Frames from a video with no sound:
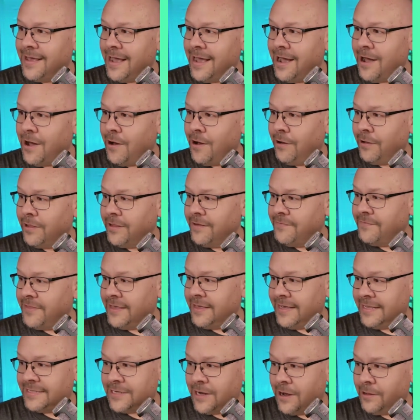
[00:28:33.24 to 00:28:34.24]

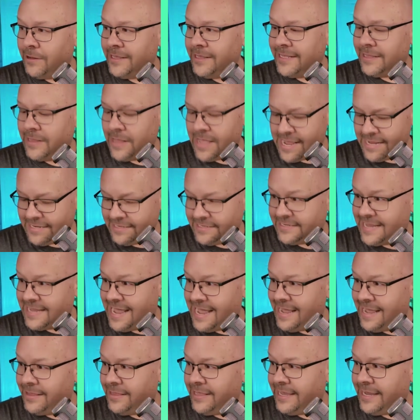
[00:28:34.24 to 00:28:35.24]
It's all inline
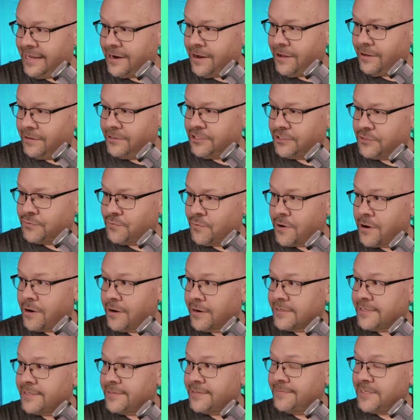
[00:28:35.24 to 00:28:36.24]
styling. It all just
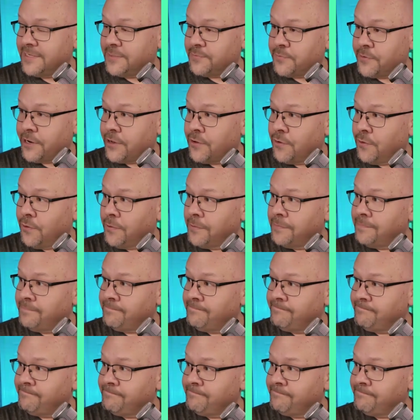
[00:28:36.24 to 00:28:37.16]
works. It's pretty cool.